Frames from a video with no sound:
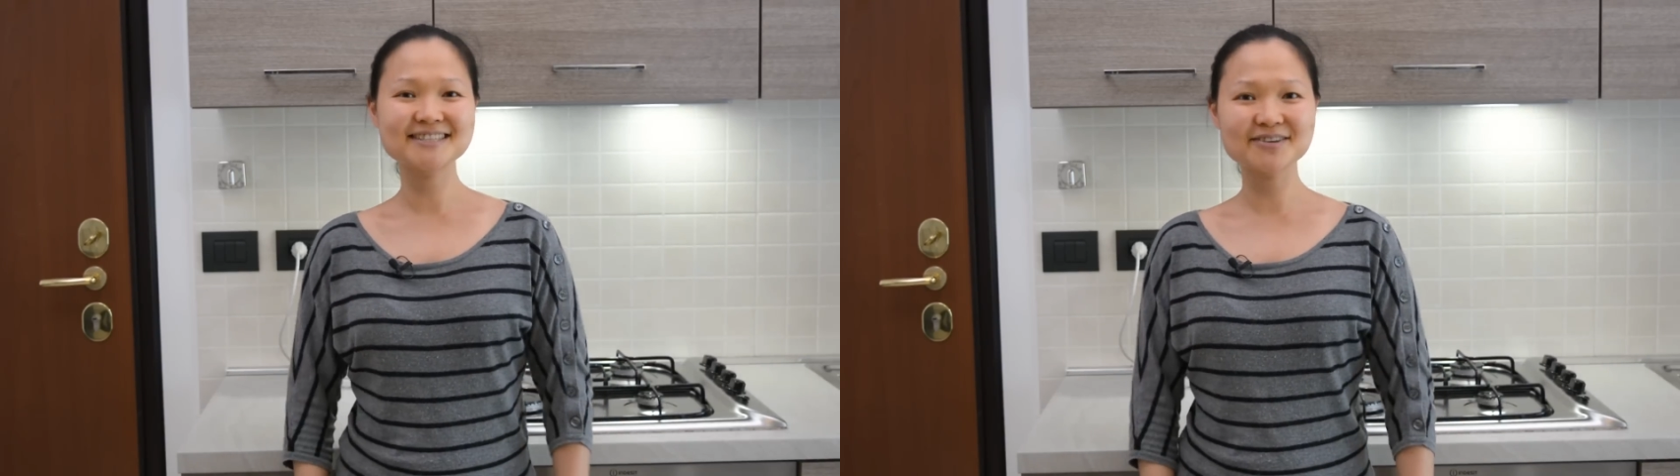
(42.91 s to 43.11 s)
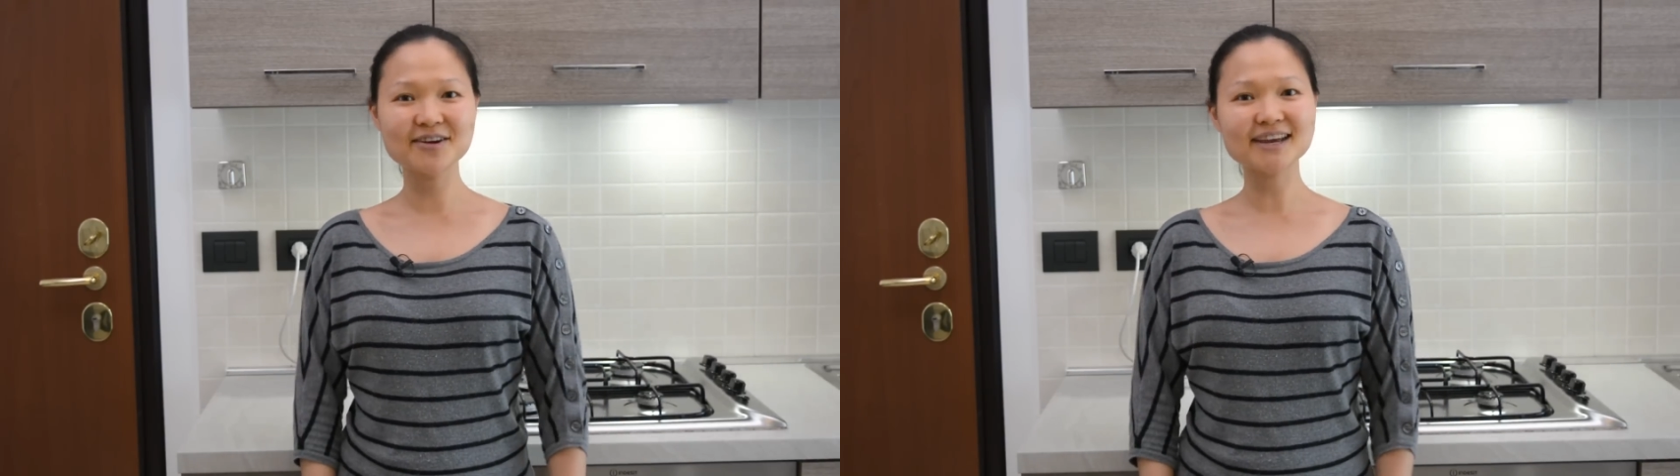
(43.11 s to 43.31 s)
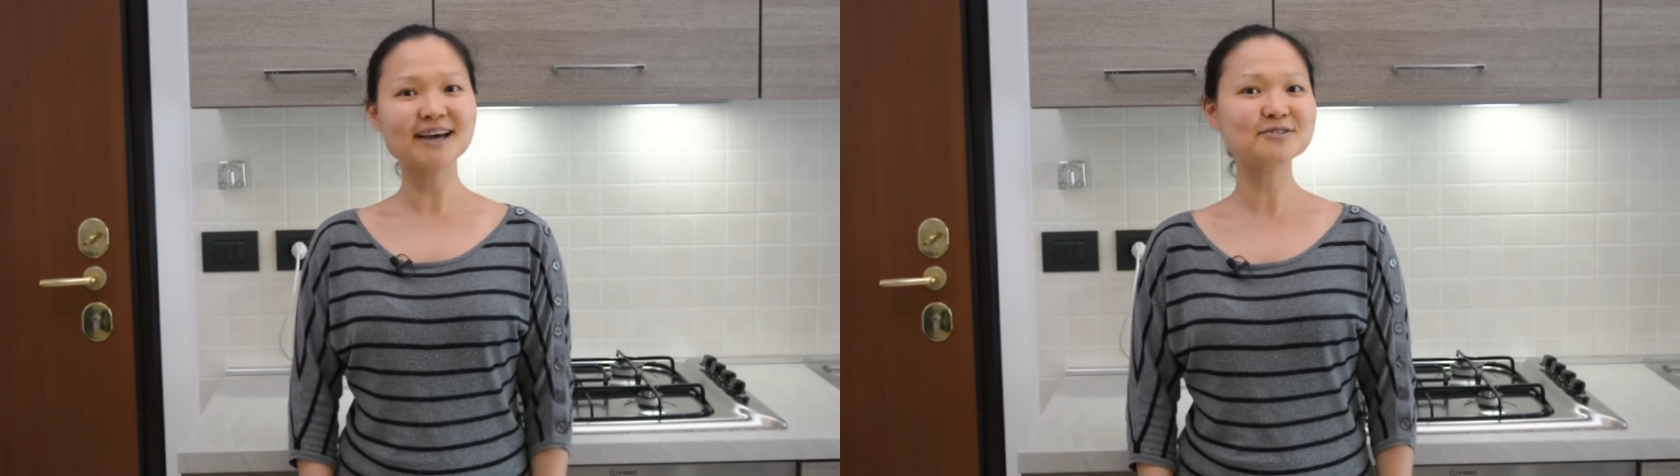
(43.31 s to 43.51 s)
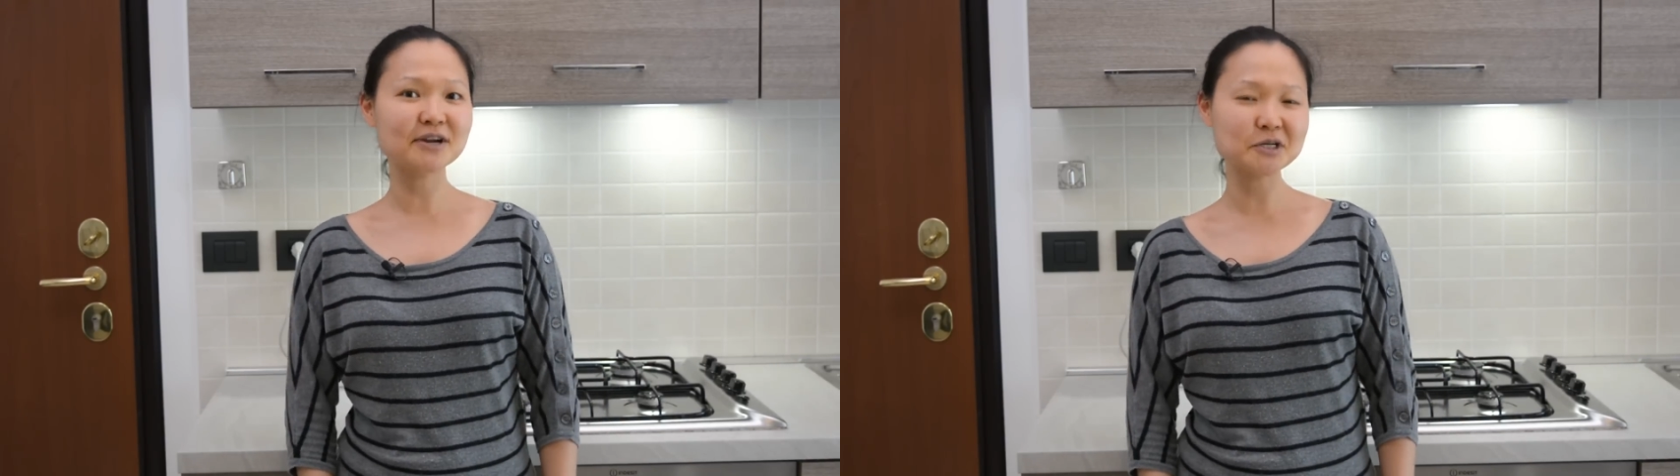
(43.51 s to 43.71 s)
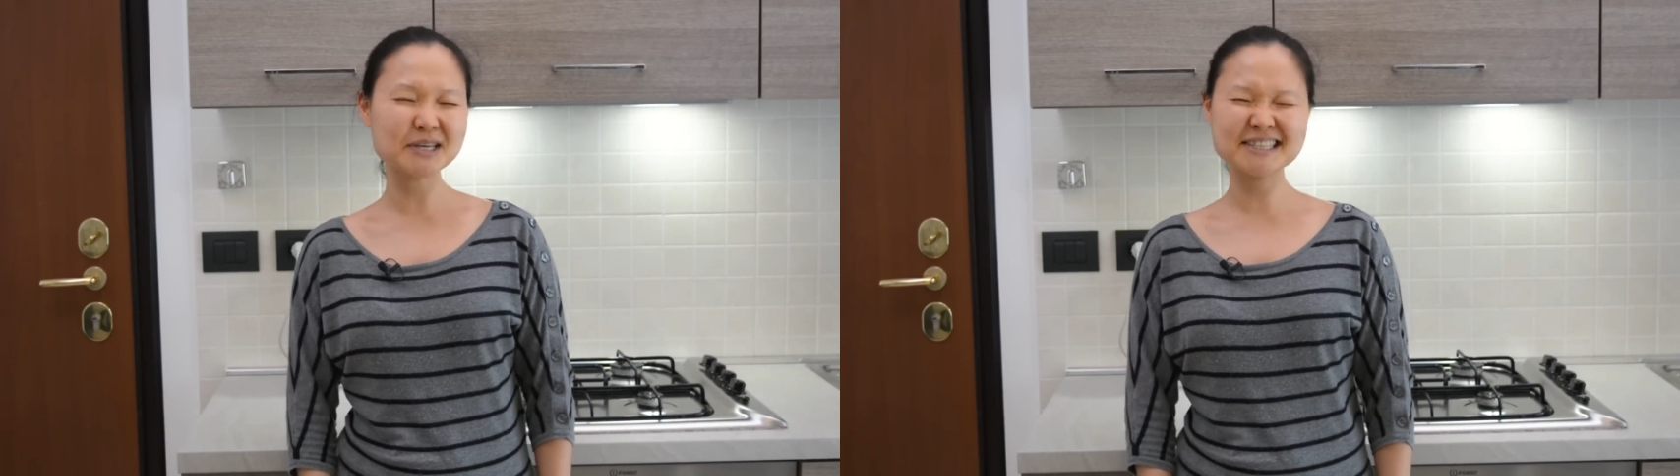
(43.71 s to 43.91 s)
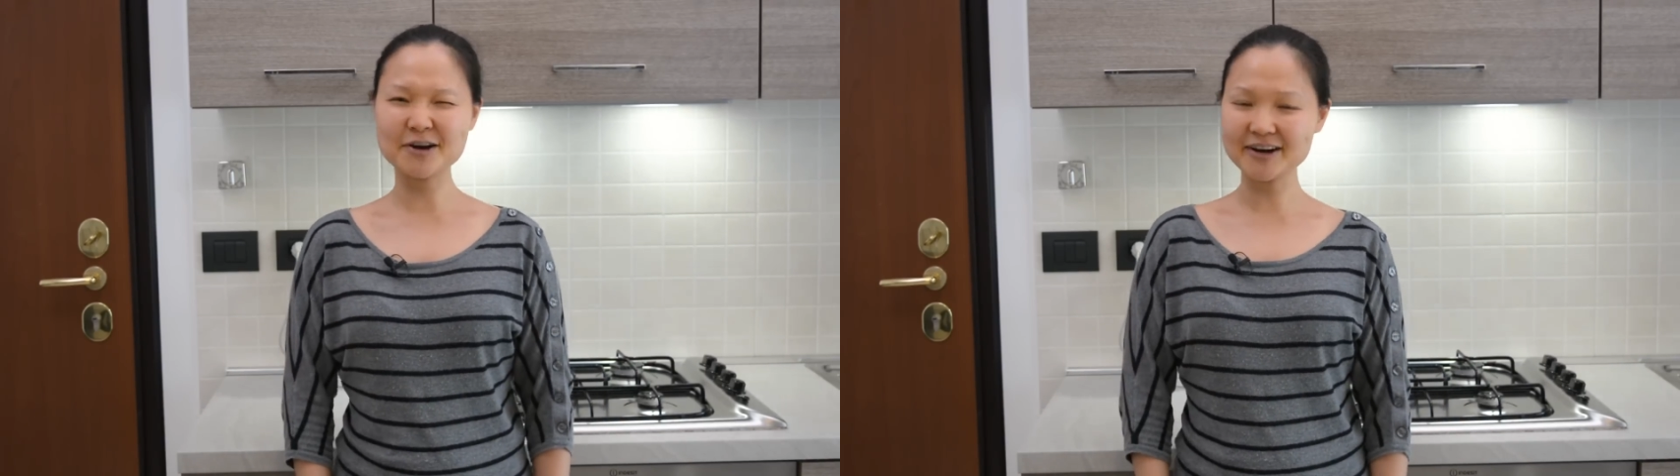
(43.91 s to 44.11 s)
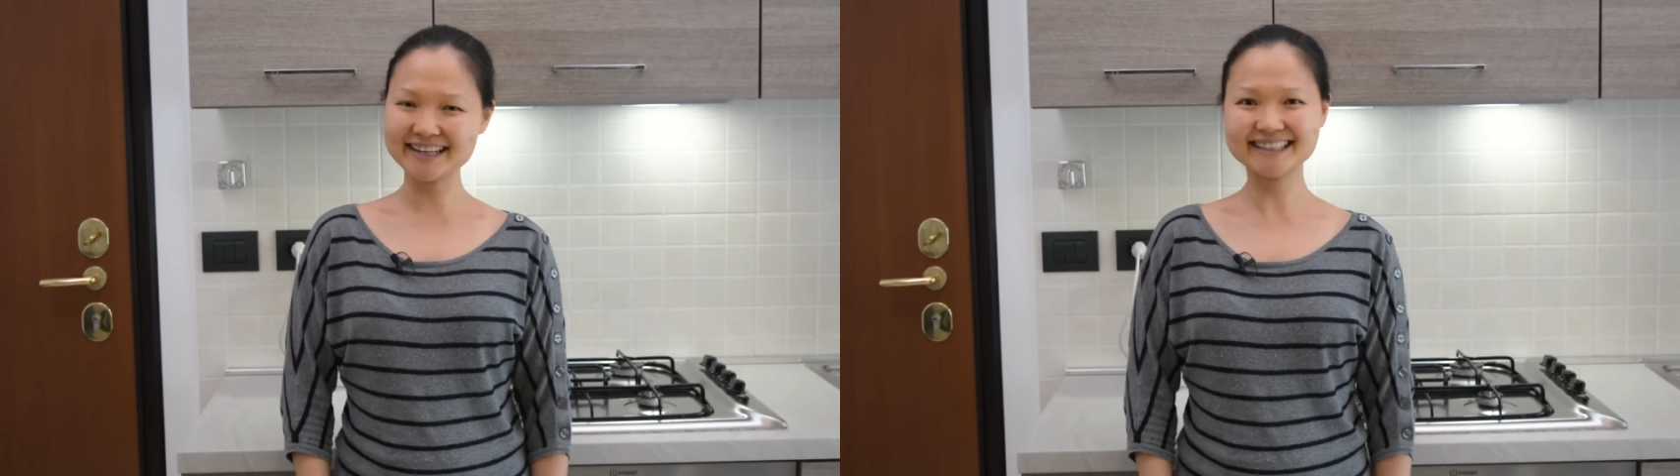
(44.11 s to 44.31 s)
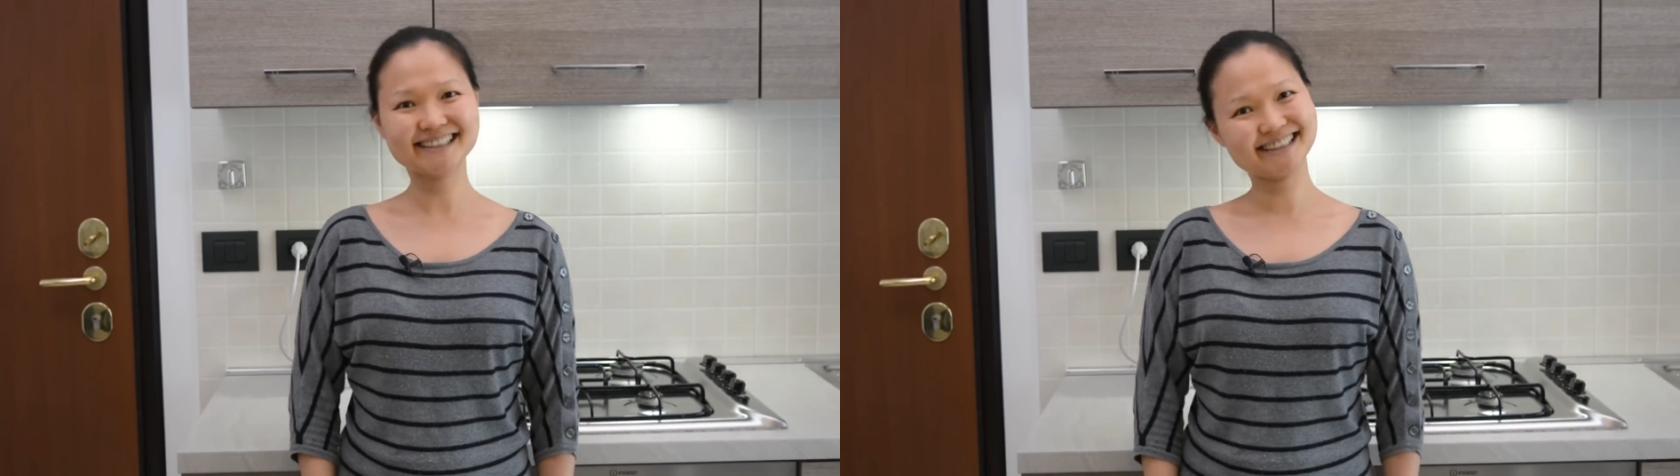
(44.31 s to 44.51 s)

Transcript: So are you guys ready to get started?